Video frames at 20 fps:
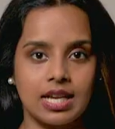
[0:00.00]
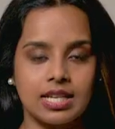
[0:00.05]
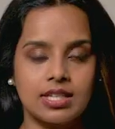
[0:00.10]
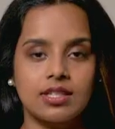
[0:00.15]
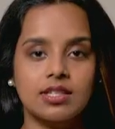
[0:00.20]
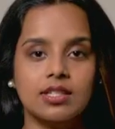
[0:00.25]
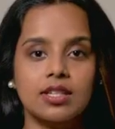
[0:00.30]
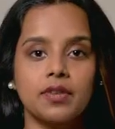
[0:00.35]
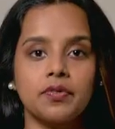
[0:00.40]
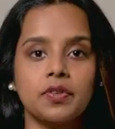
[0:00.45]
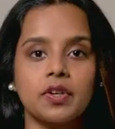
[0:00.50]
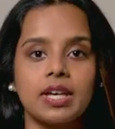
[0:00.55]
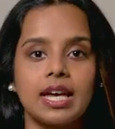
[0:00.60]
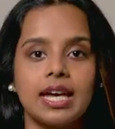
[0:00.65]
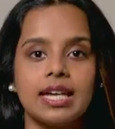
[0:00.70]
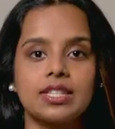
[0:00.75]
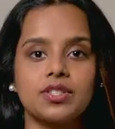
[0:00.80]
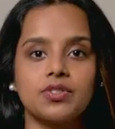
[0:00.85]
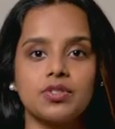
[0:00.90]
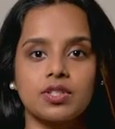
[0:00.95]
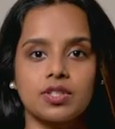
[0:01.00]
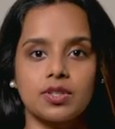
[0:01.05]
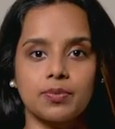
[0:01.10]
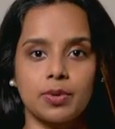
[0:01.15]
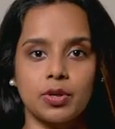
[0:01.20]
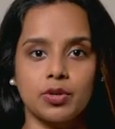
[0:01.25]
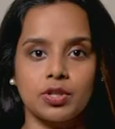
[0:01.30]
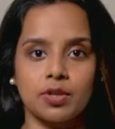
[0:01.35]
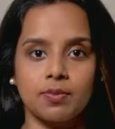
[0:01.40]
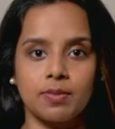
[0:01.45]
discovering its
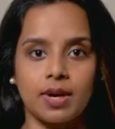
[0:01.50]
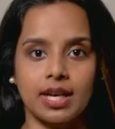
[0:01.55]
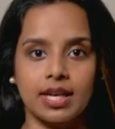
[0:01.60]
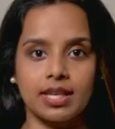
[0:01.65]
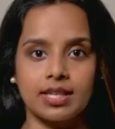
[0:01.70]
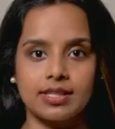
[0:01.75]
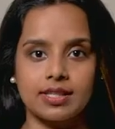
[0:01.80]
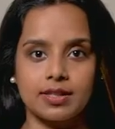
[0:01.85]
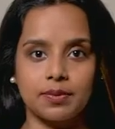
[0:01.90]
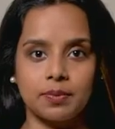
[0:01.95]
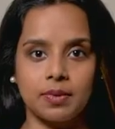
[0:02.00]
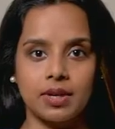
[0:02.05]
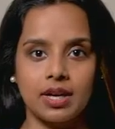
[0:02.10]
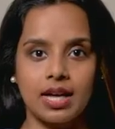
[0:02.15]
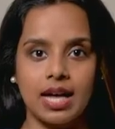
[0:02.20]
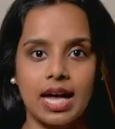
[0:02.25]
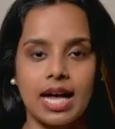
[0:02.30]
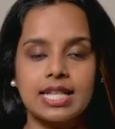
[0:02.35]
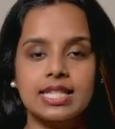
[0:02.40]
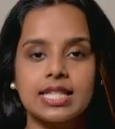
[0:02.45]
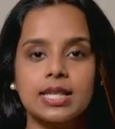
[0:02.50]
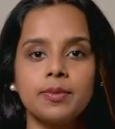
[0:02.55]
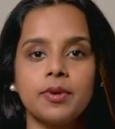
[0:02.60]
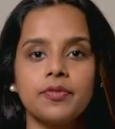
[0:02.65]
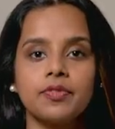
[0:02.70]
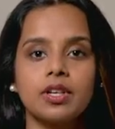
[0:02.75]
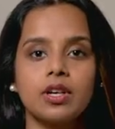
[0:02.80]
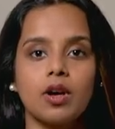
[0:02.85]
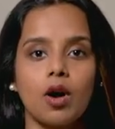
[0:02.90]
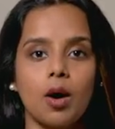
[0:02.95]
distribution mechanism and some
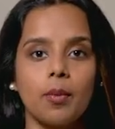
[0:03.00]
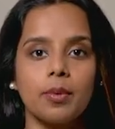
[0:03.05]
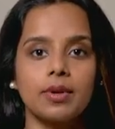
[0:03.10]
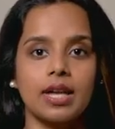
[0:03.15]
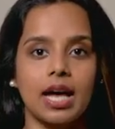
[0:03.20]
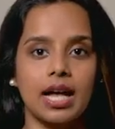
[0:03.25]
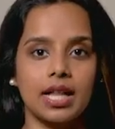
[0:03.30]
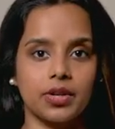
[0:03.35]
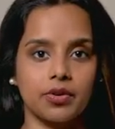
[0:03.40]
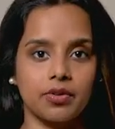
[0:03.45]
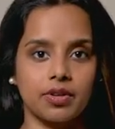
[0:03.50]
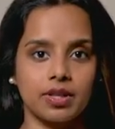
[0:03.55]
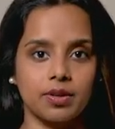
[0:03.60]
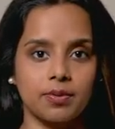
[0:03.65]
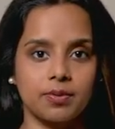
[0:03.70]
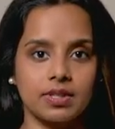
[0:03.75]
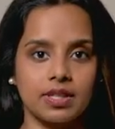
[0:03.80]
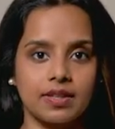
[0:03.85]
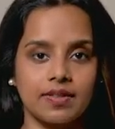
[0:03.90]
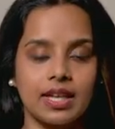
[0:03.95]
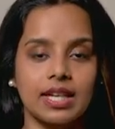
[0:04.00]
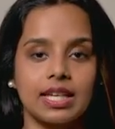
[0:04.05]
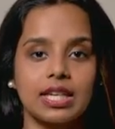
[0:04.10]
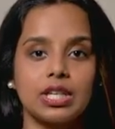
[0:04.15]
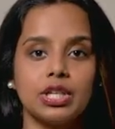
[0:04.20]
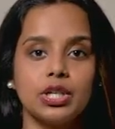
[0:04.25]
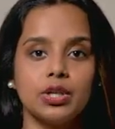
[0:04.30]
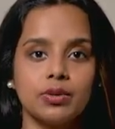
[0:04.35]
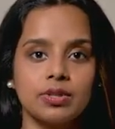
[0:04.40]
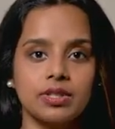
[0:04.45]
of the common algorithms that it
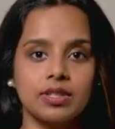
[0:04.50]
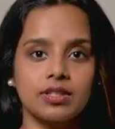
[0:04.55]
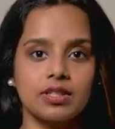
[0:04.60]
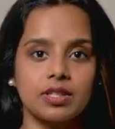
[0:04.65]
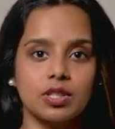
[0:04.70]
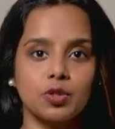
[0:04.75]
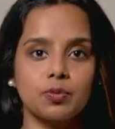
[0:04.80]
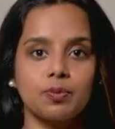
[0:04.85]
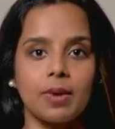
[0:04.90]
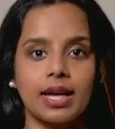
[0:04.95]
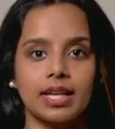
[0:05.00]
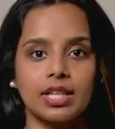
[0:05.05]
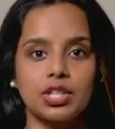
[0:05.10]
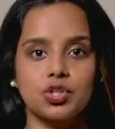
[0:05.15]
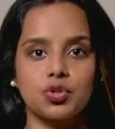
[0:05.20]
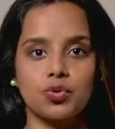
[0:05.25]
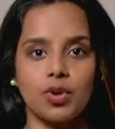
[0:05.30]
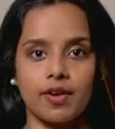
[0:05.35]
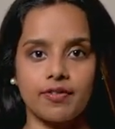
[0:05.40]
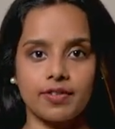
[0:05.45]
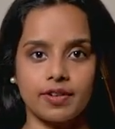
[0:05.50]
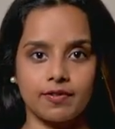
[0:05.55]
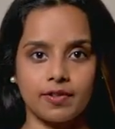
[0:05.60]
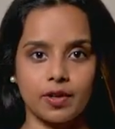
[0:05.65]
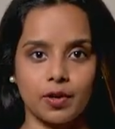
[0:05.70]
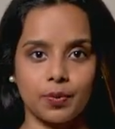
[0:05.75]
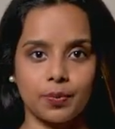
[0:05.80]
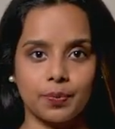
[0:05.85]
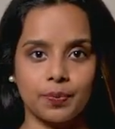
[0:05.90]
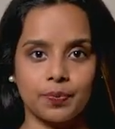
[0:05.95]
uses to manage traffic
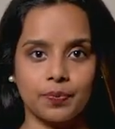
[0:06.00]
flow.